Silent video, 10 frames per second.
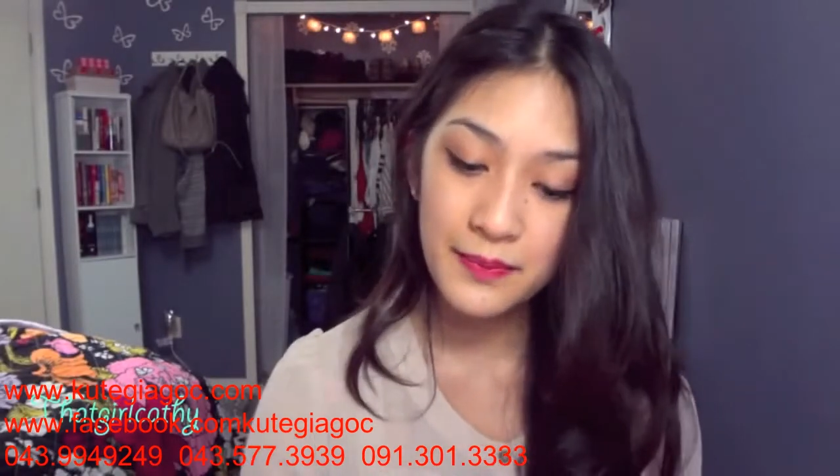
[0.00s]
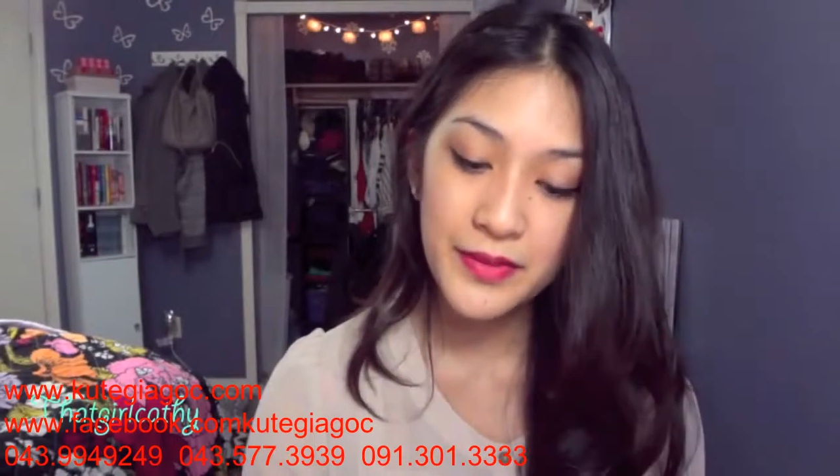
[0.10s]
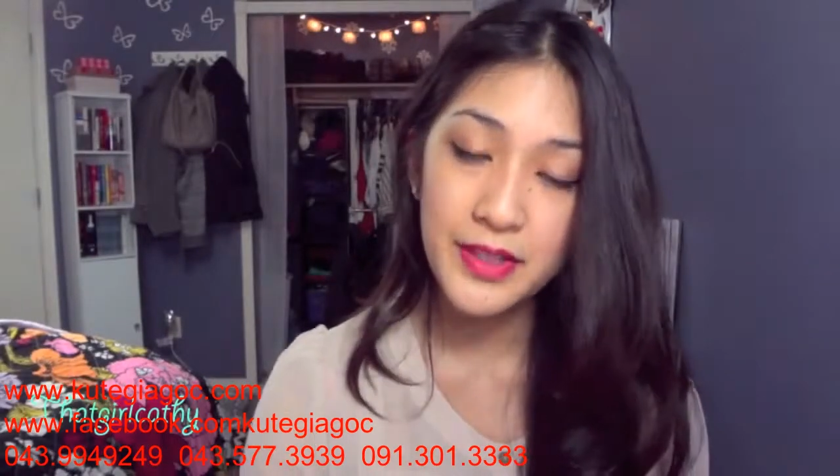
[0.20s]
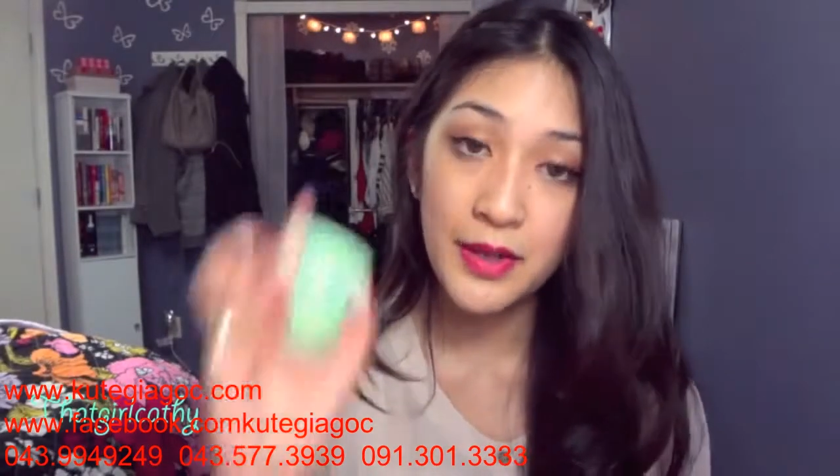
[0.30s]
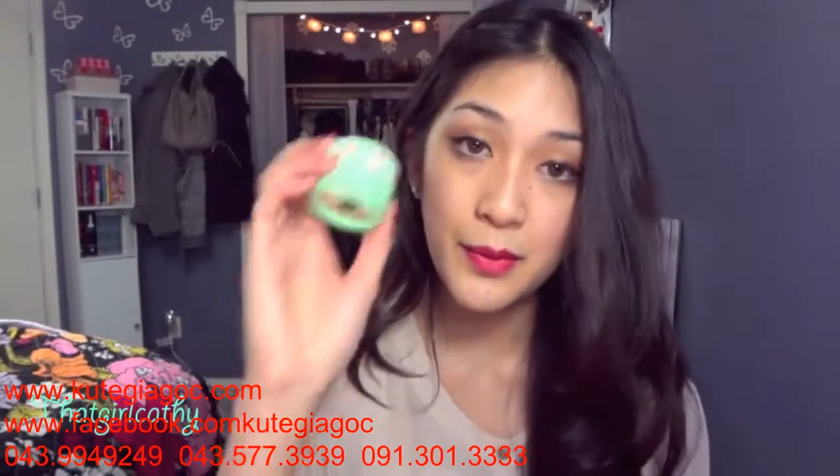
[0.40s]

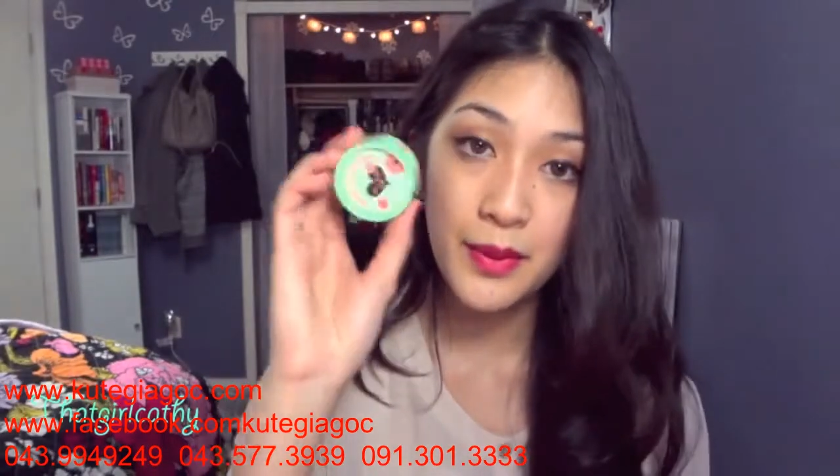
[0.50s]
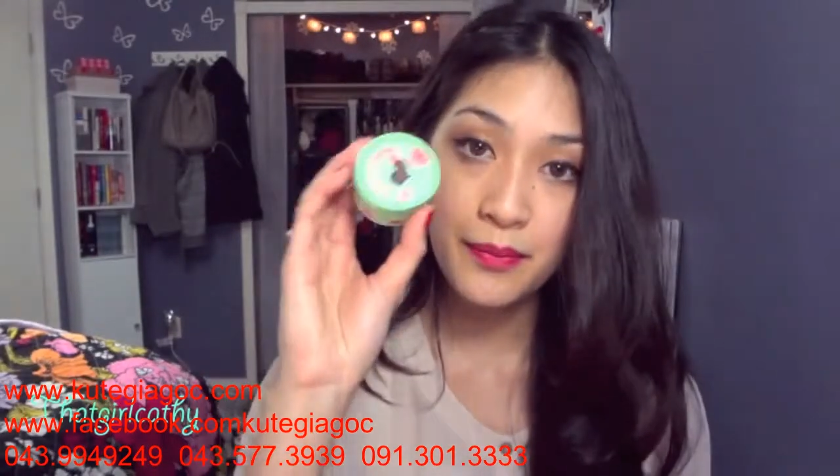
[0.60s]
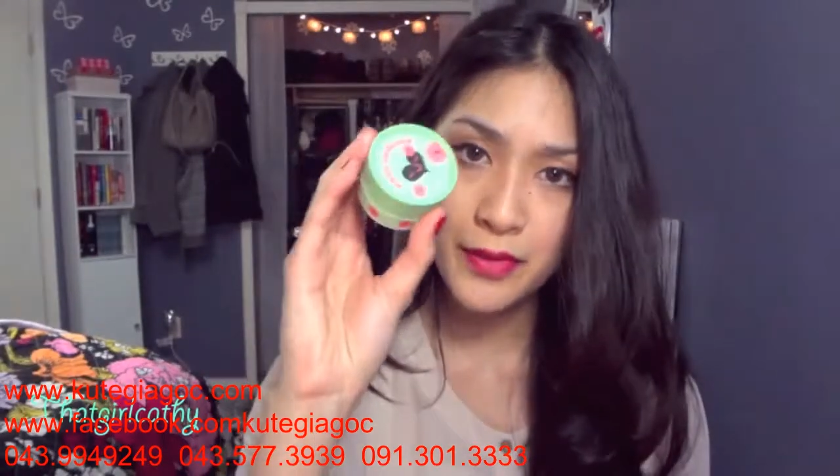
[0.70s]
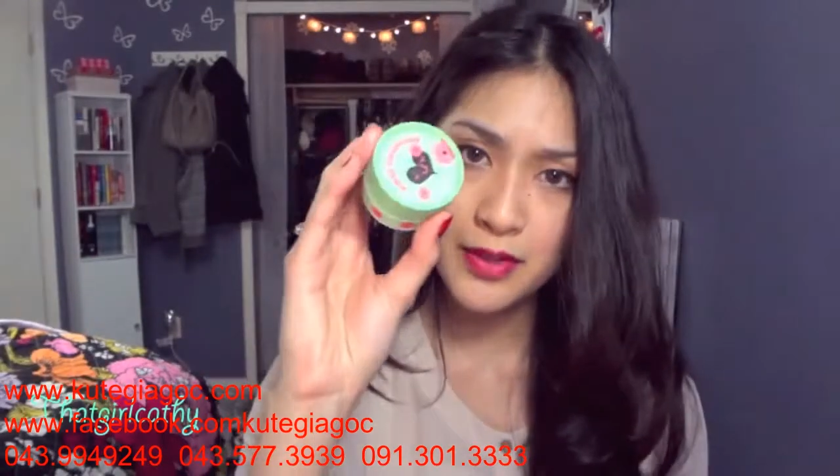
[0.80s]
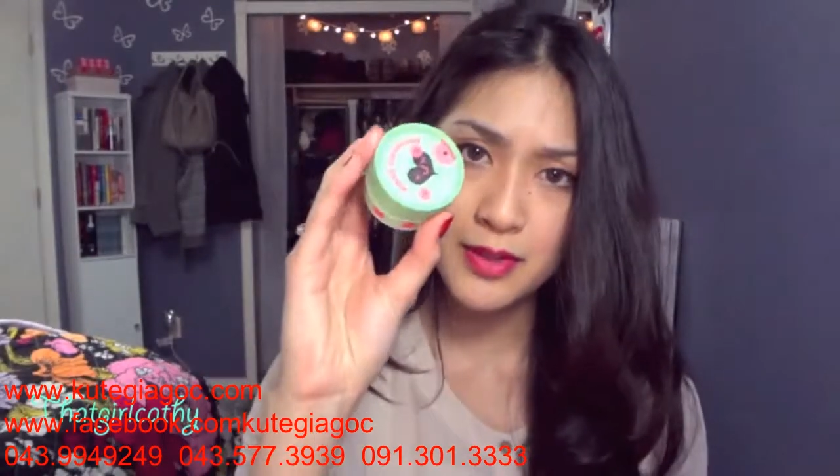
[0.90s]
So
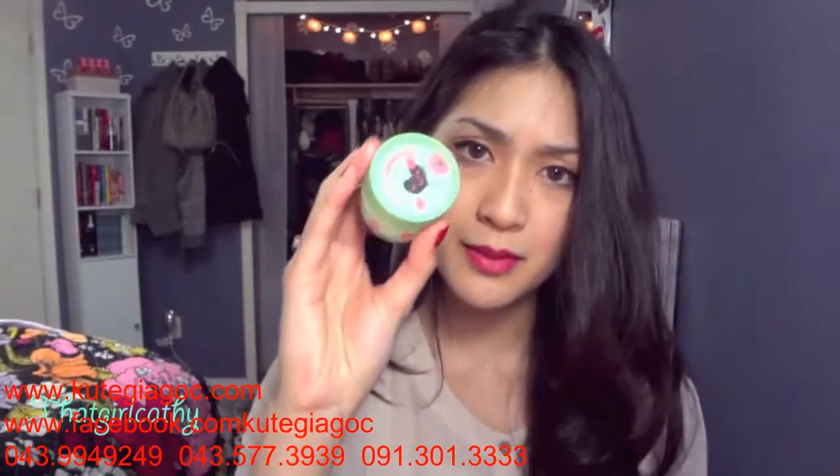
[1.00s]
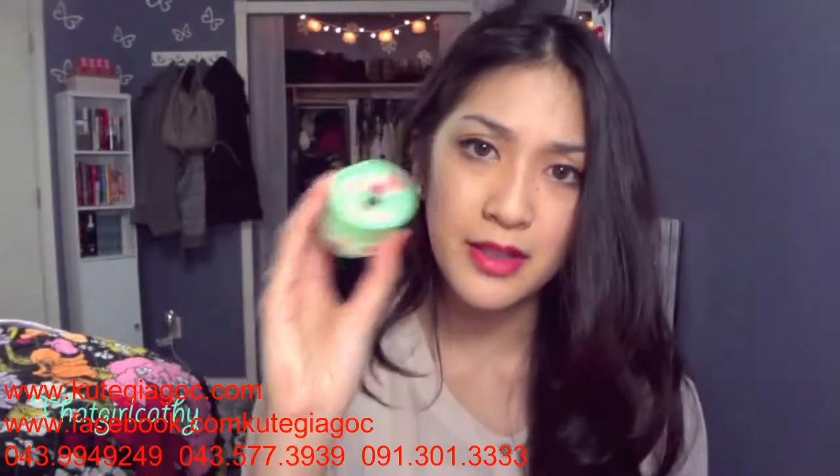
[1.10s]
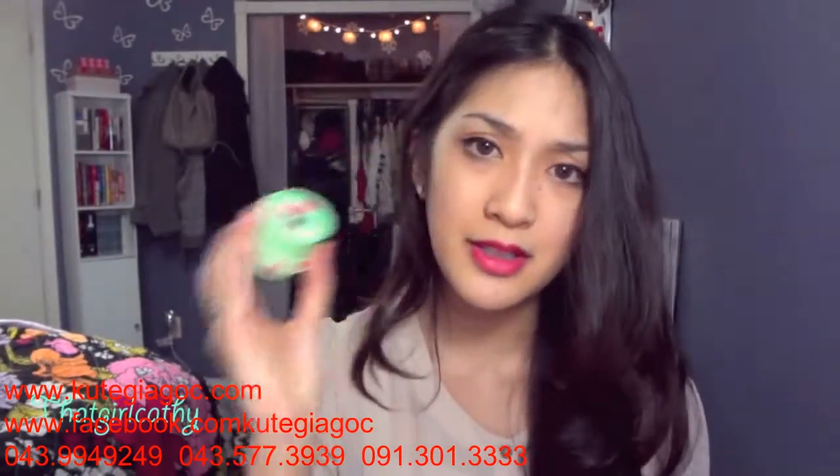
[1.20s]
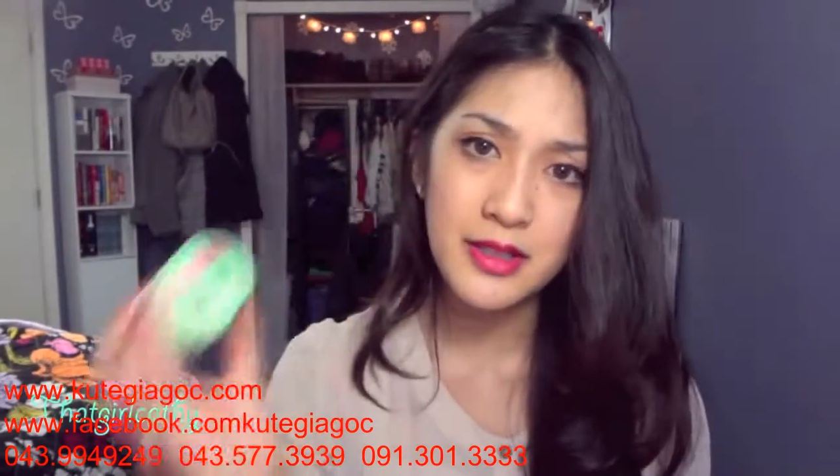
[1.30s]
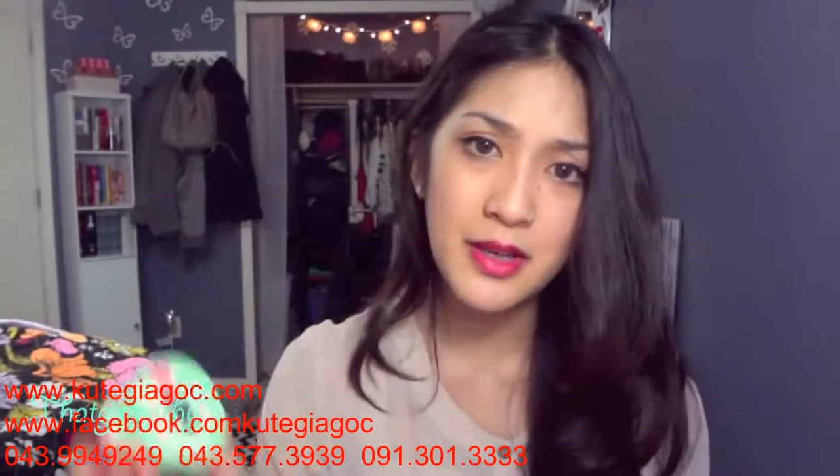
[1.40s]
there's the
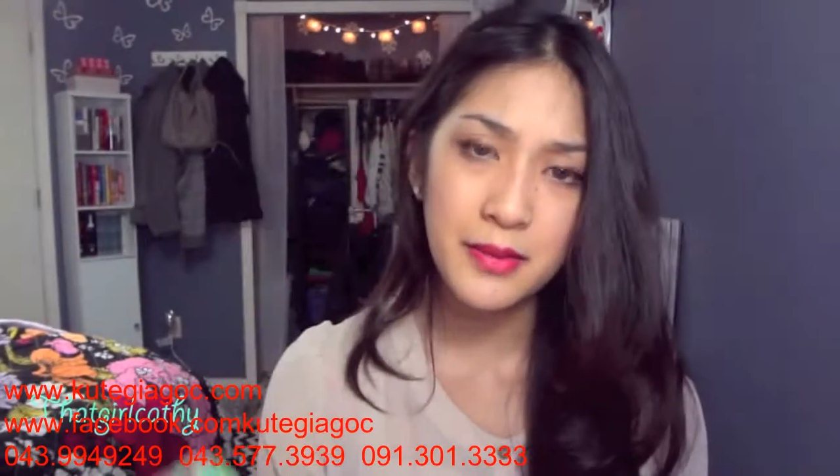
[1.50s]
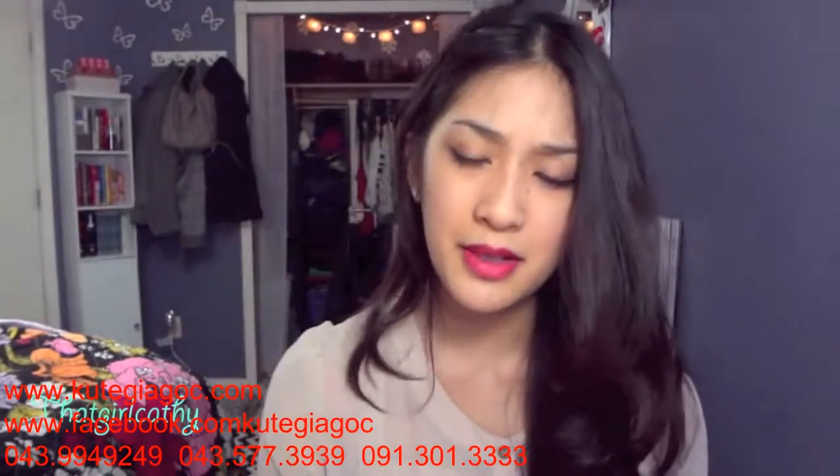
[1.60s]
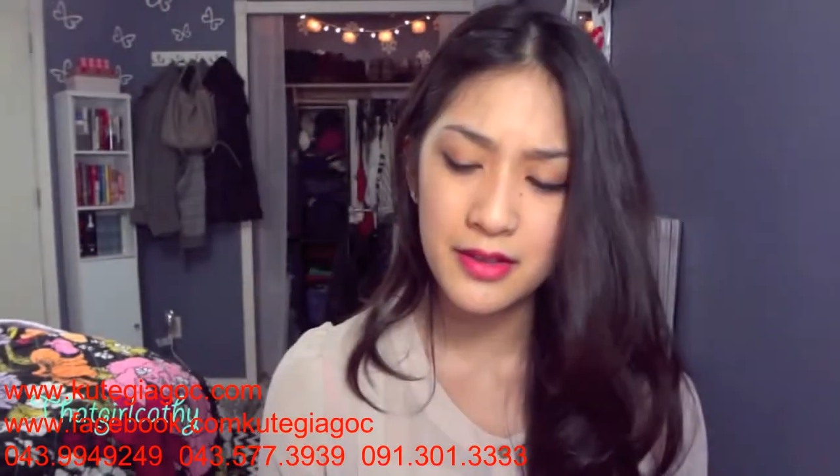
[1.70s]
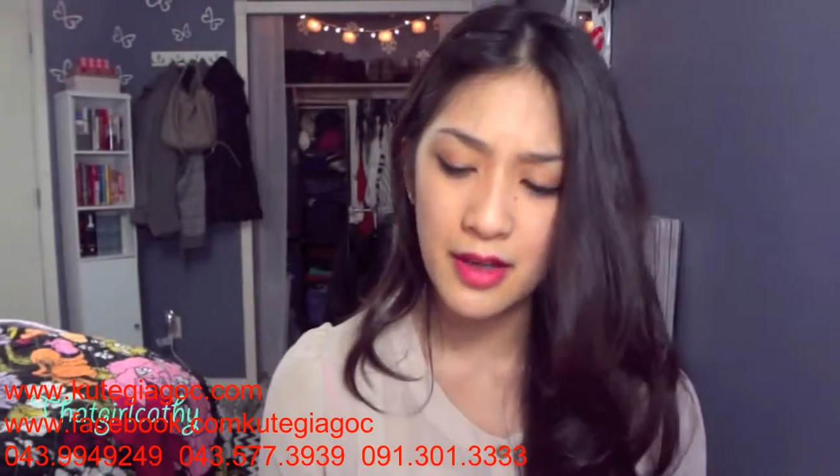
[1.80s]
blush. I know I'm not,